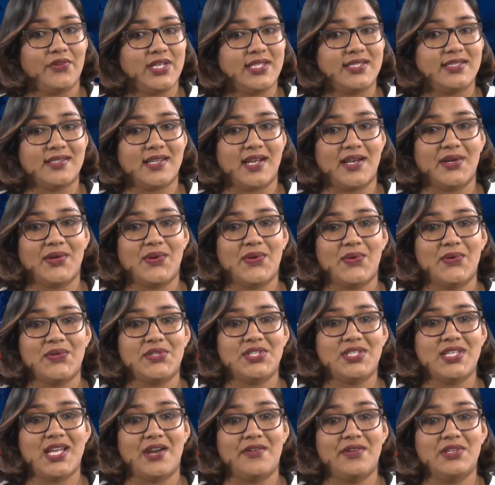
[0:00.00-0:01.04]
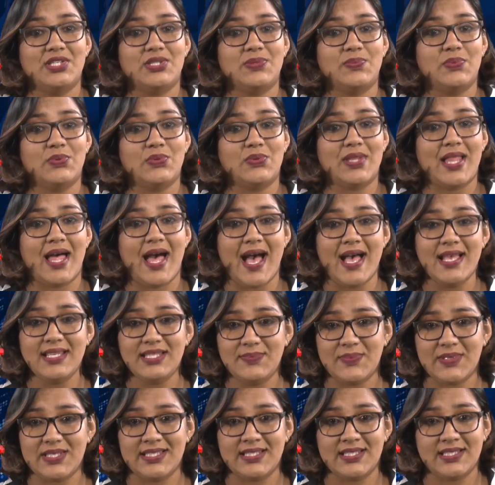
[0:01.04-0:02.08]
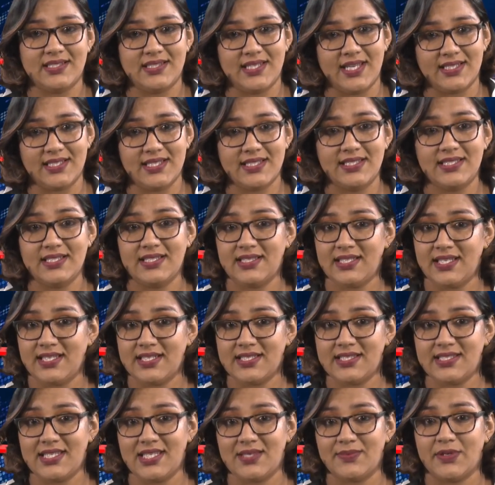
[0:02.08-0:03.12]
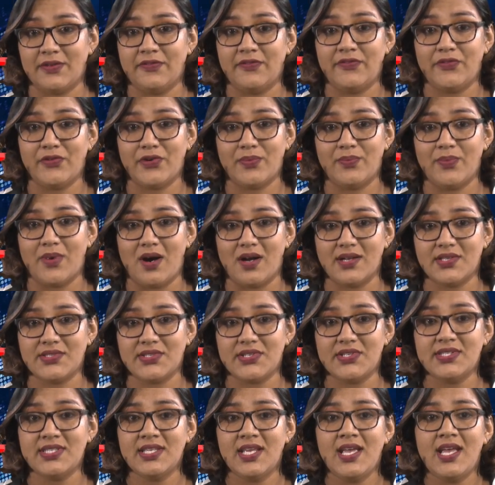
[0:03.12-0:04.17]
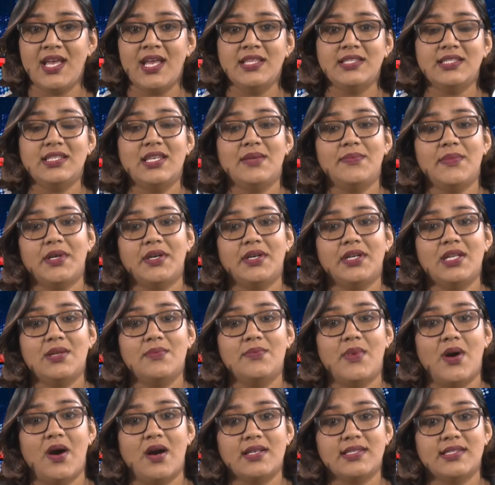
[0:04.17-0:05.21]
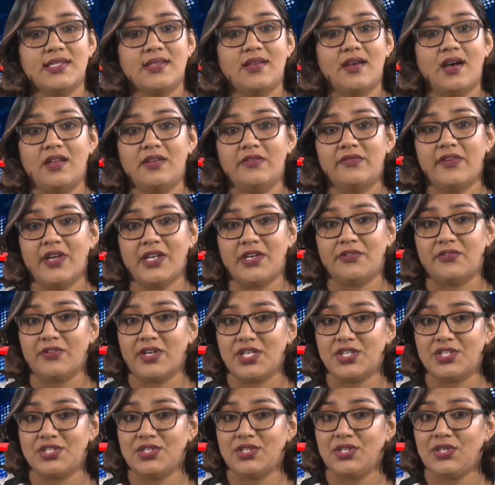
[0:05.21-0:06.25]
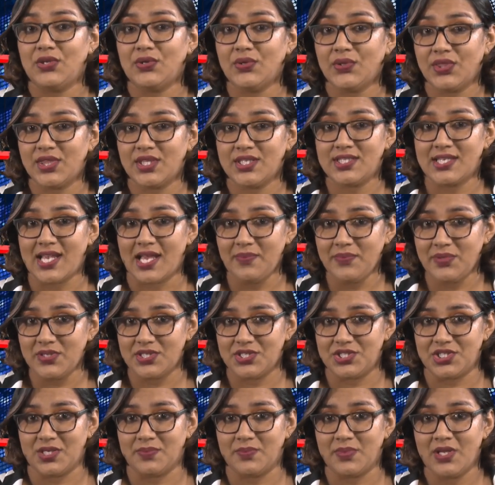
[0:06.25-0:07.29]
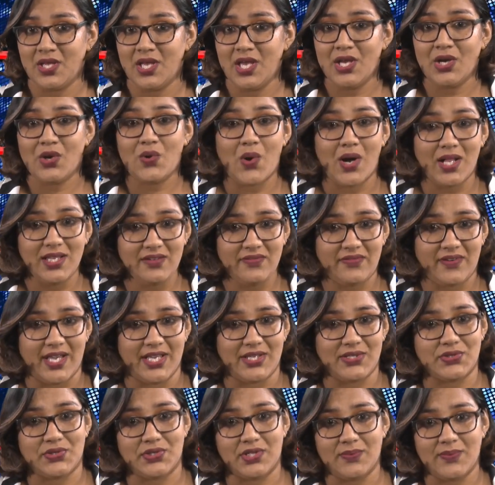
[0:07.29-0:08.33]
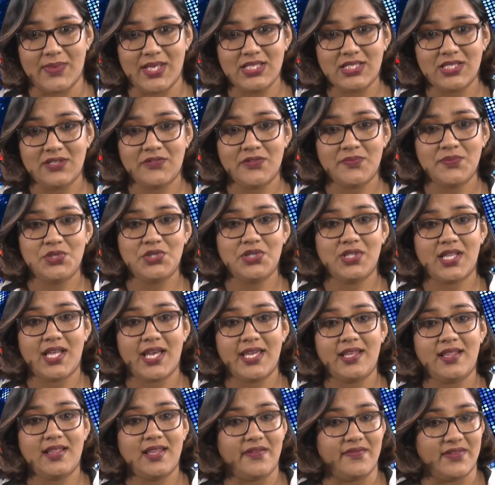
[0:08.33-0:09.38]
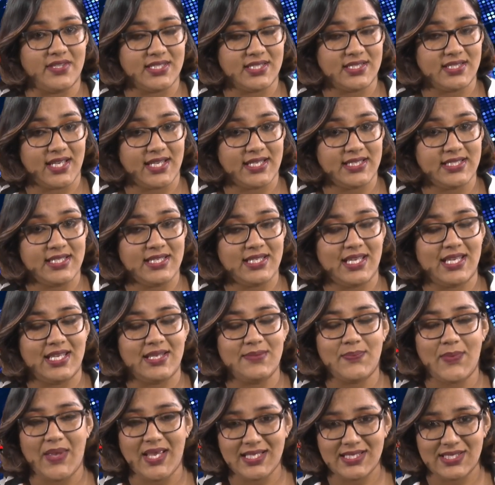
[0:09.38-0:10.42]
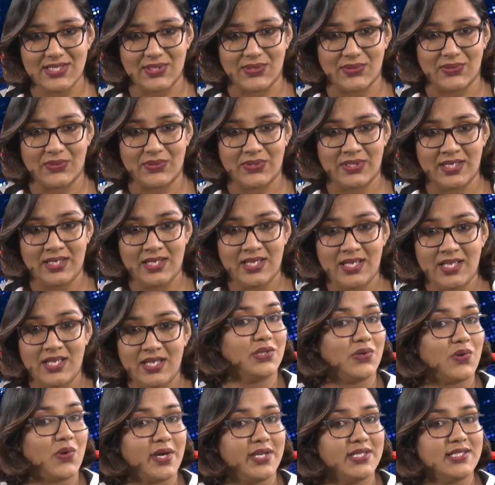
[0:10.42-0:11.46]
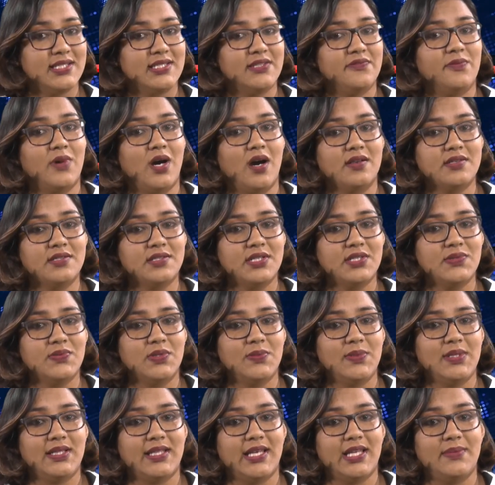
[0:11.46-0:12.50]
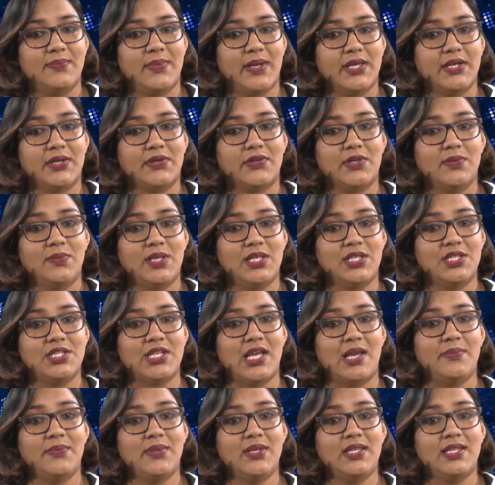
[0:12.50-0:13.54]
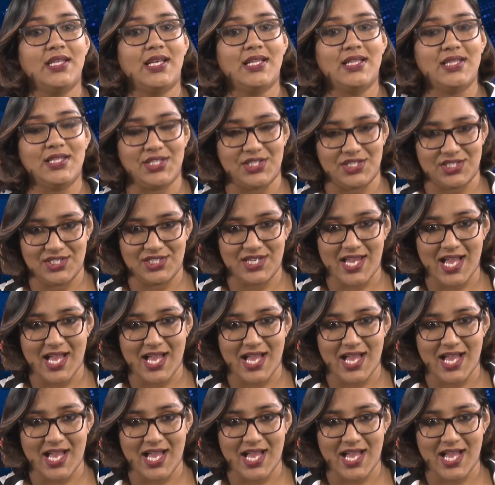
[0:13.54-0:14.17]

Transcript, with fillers: three-star coach Terence Poole has been selected to lead a team of four boxers to the American Boxing Confederation Youth Championship, qualifying tournament from July 11 to 19 in Mexico. The quartet of boxers will be led by Caribbean champion Alicia